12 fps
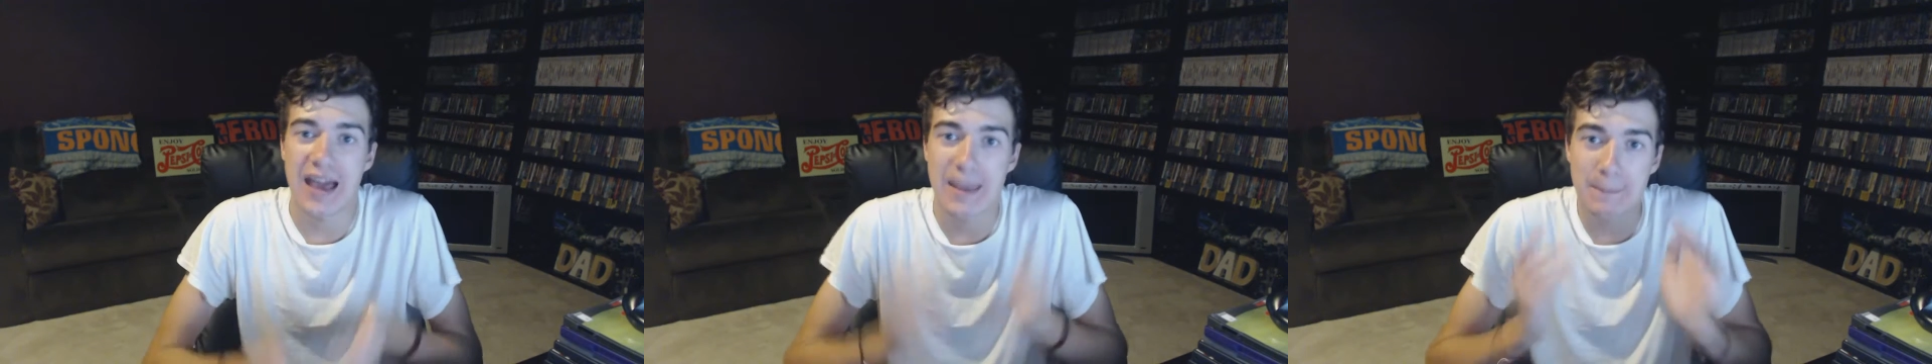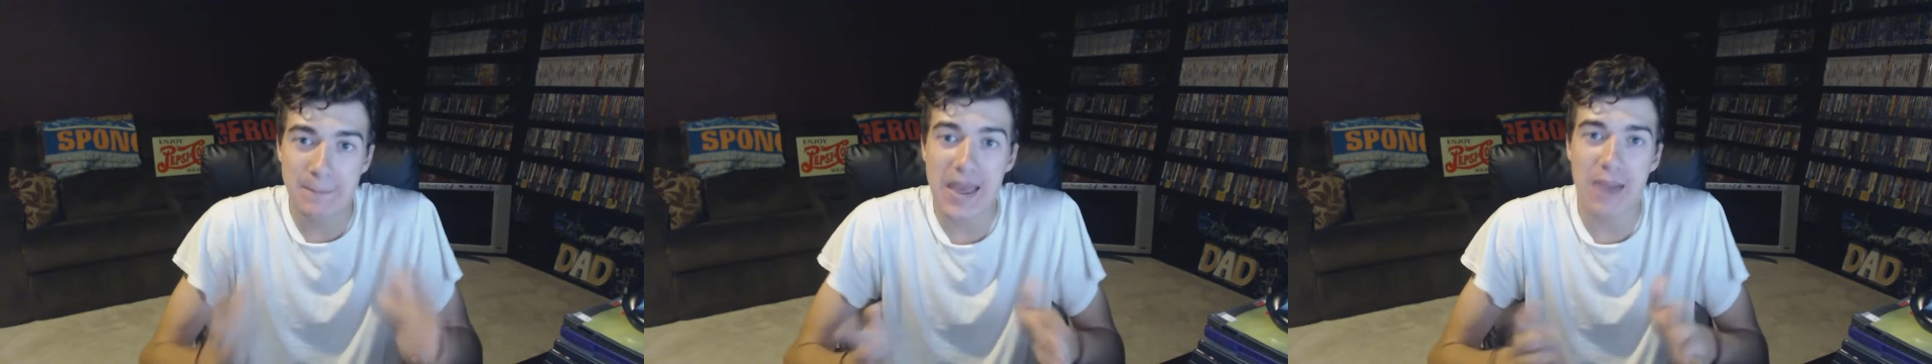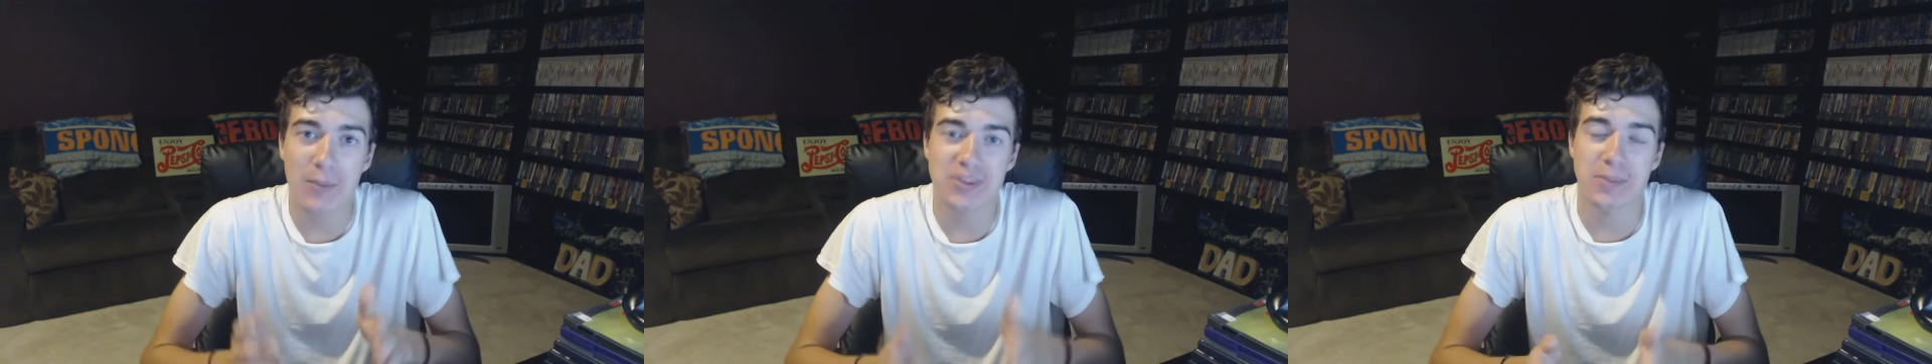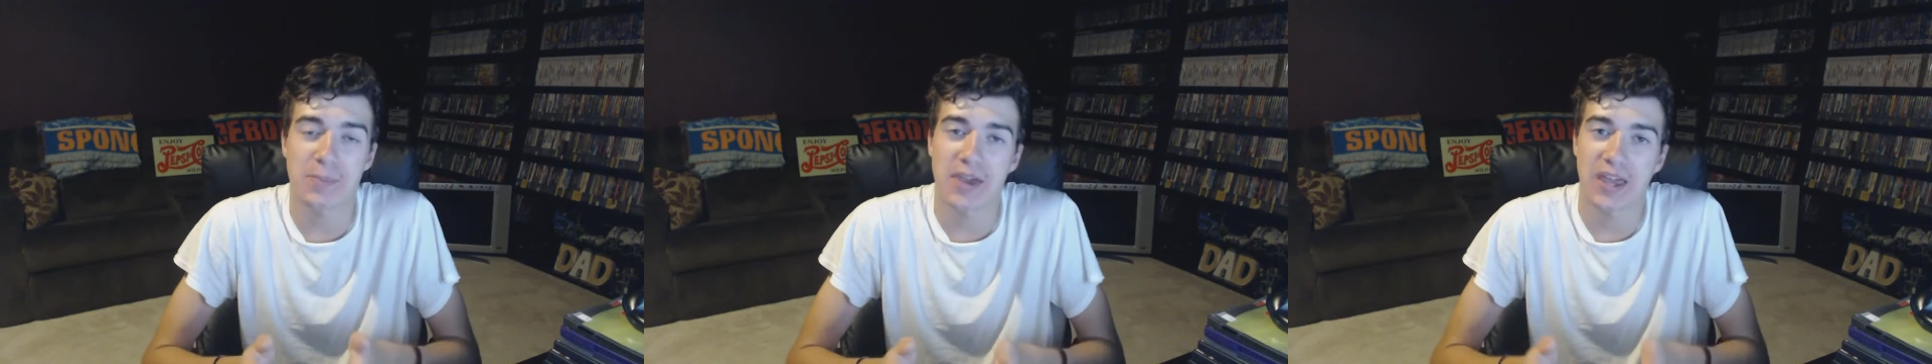and I am back
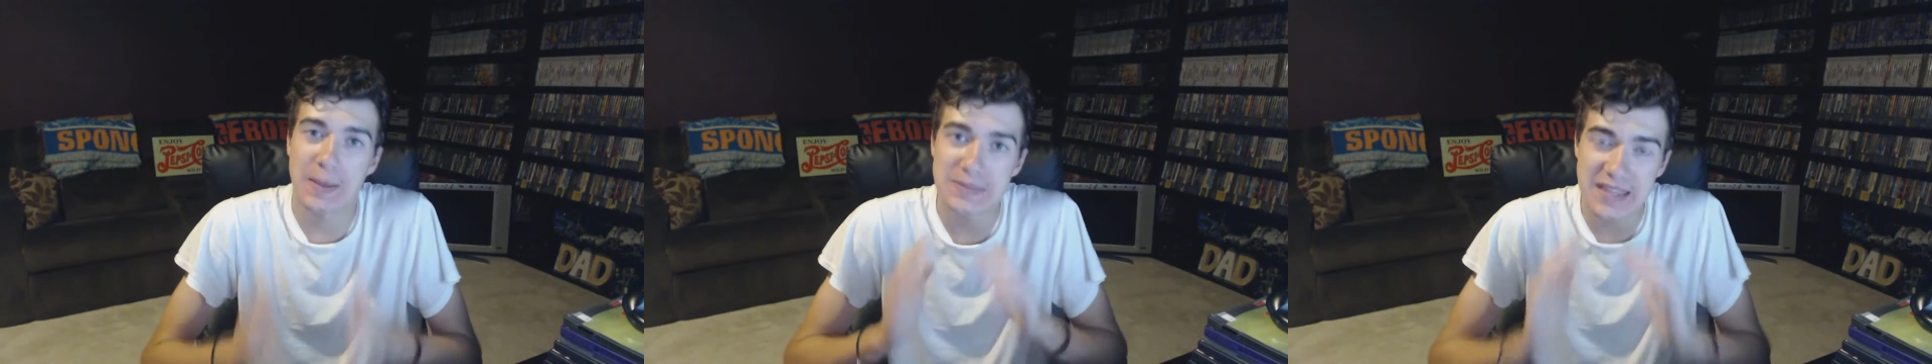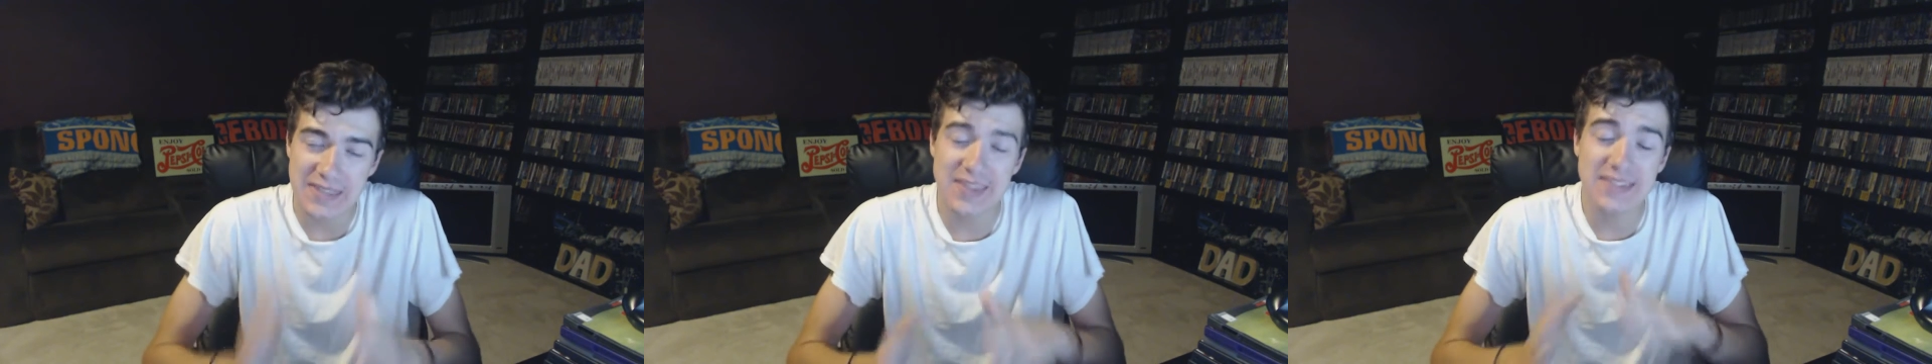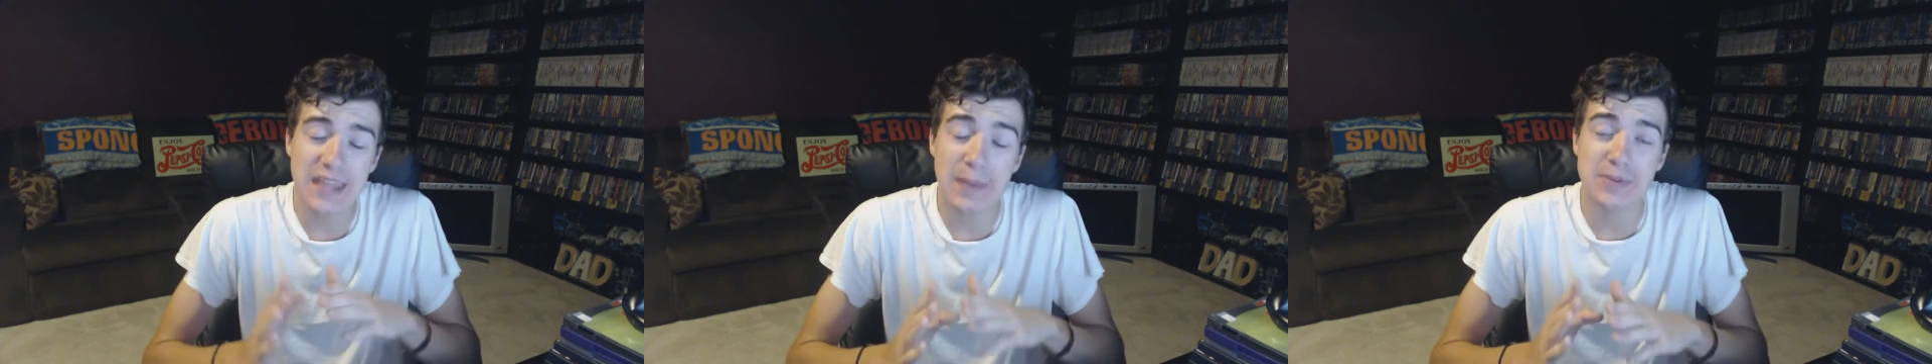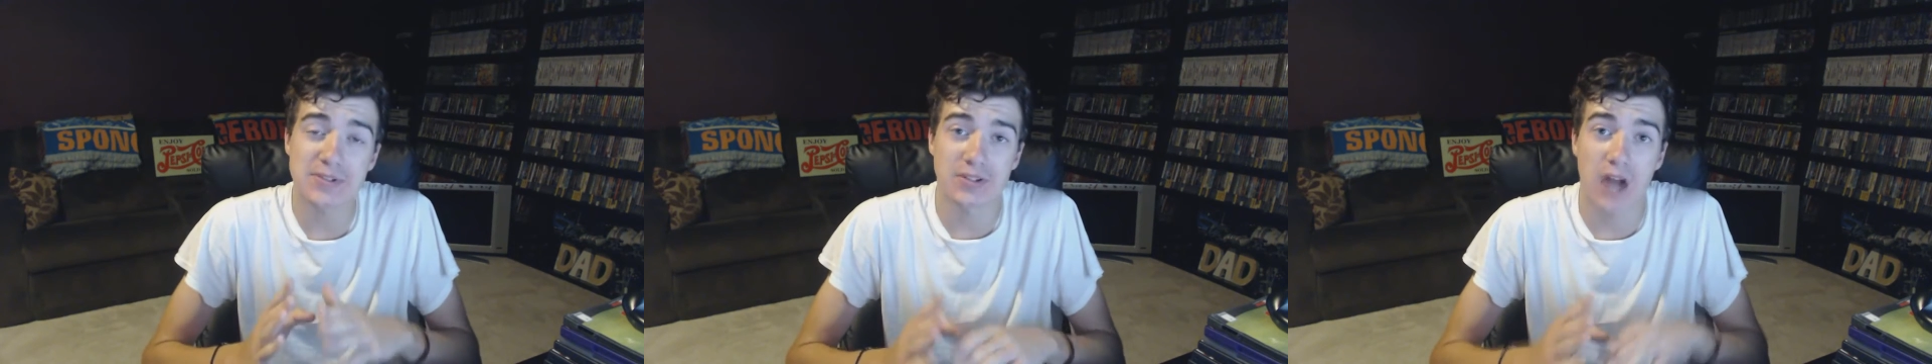with the pickups. In this
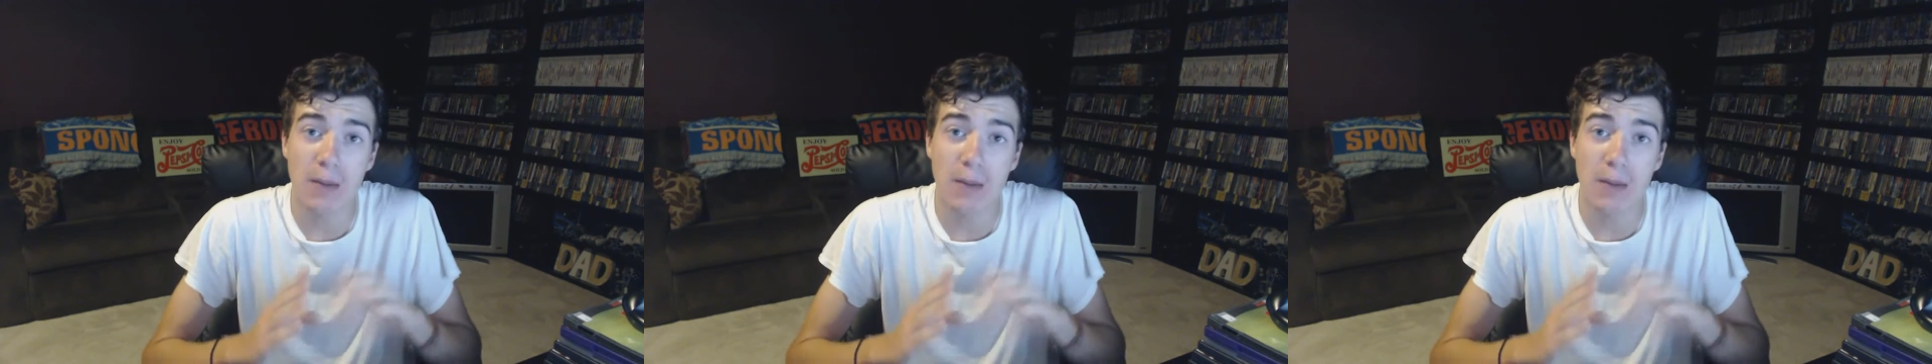episode,